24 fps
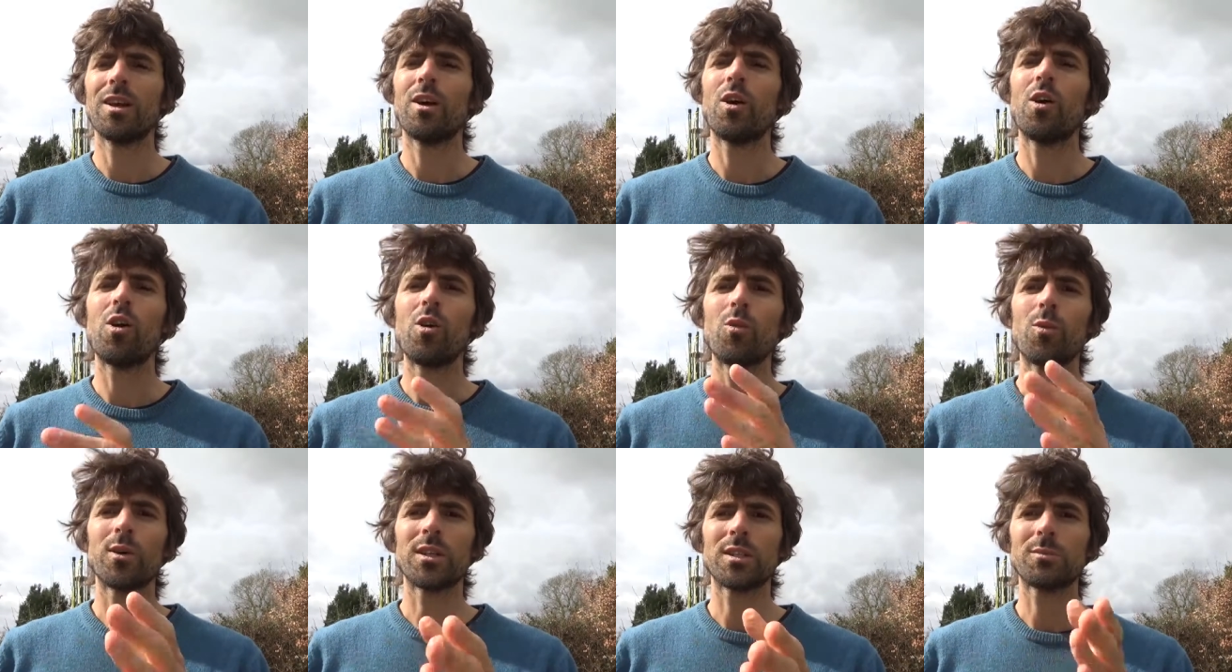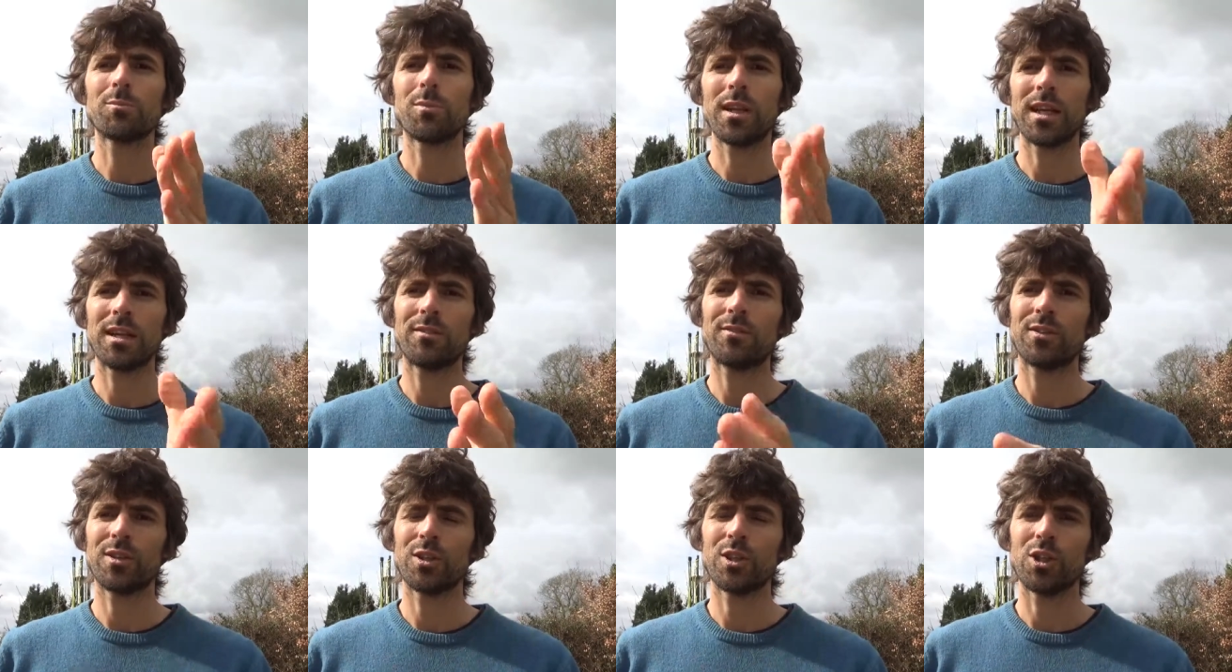always
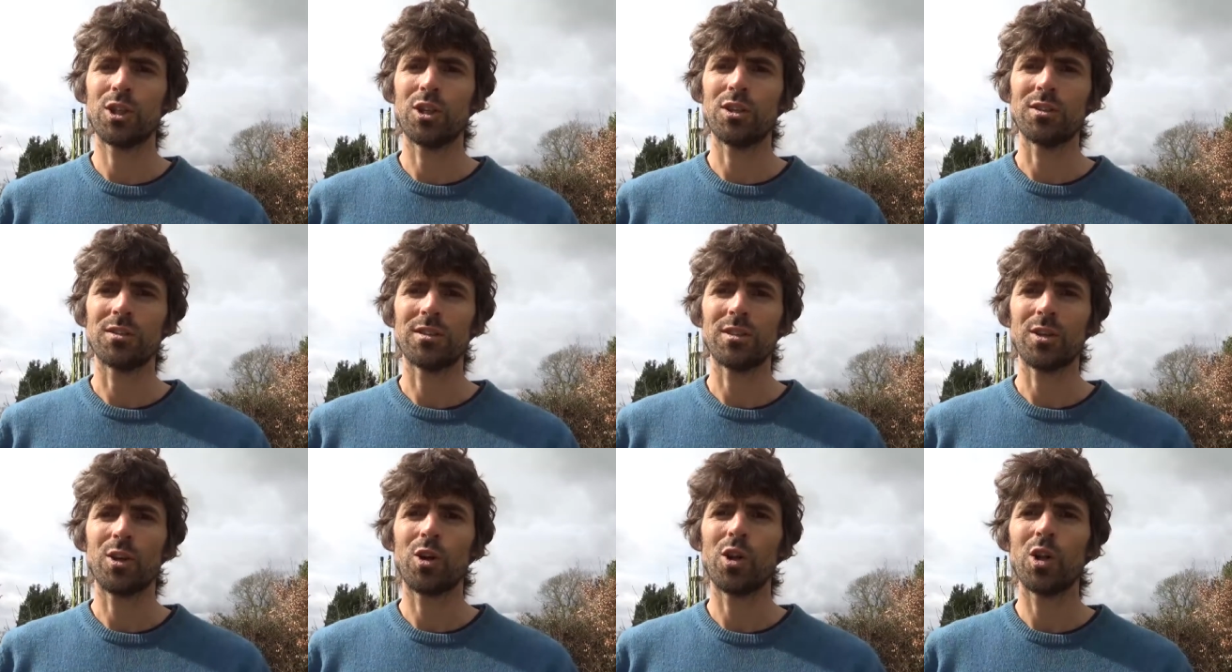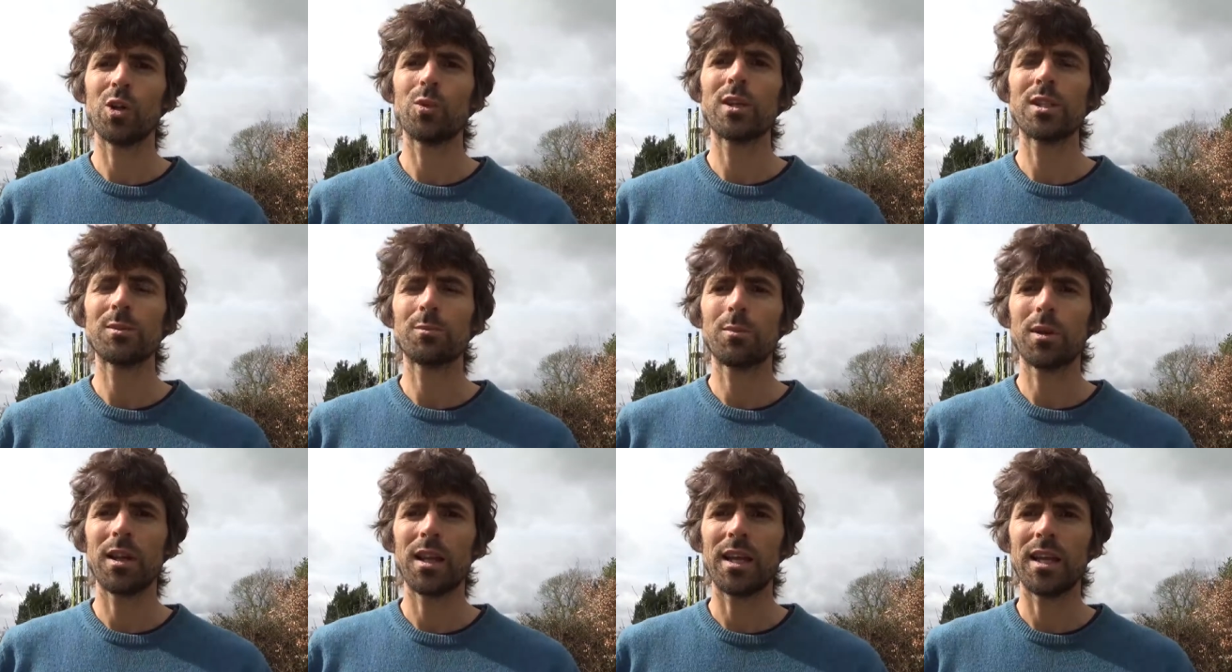play for God.
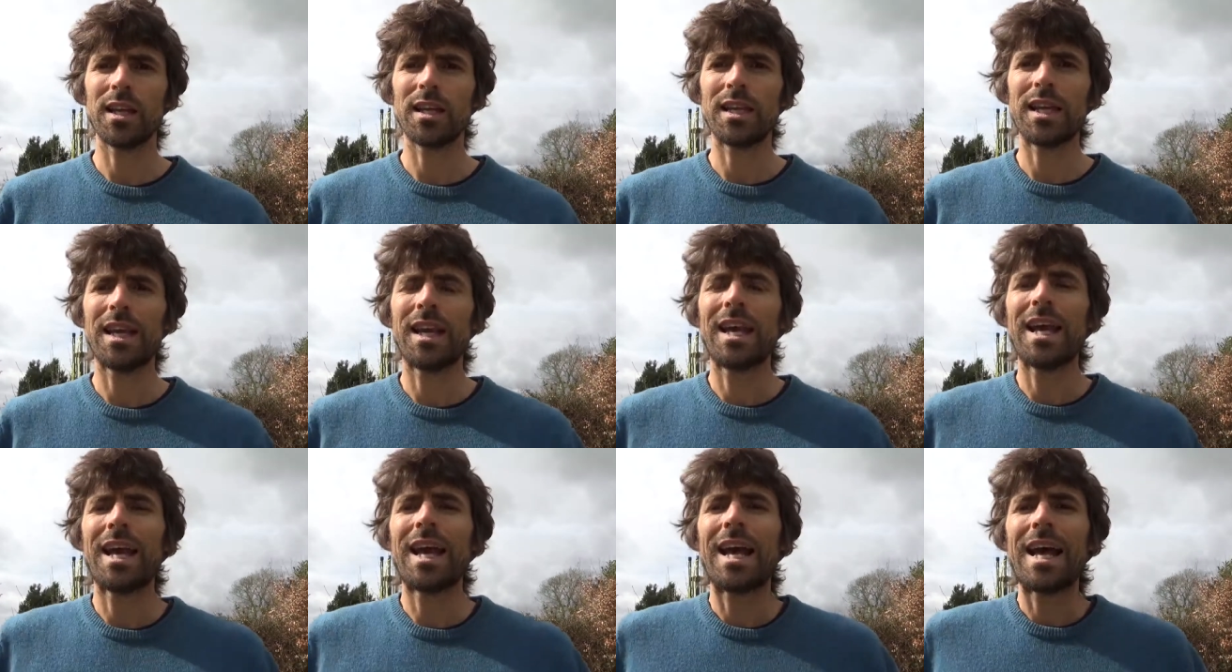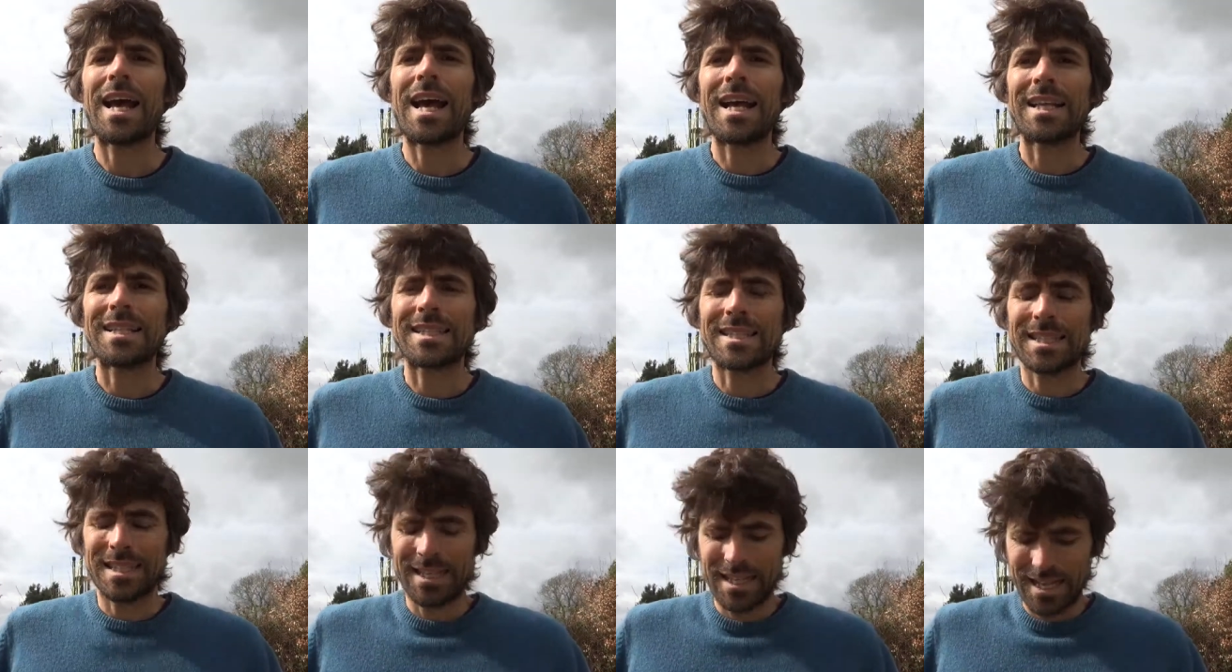Always play
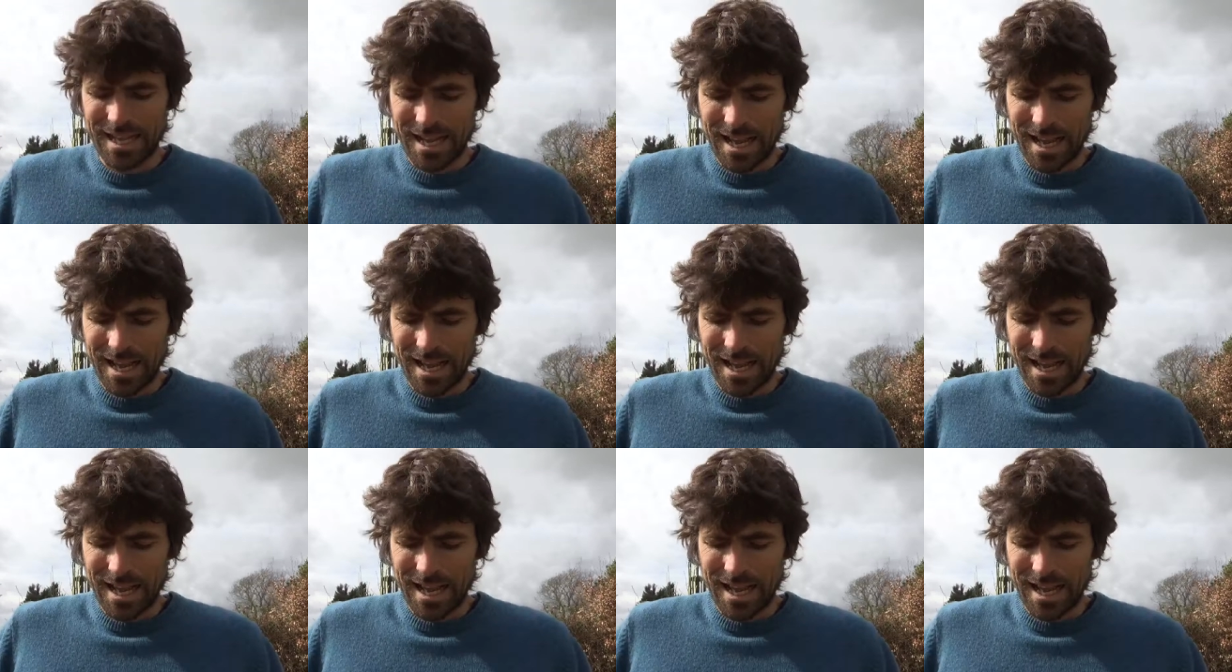as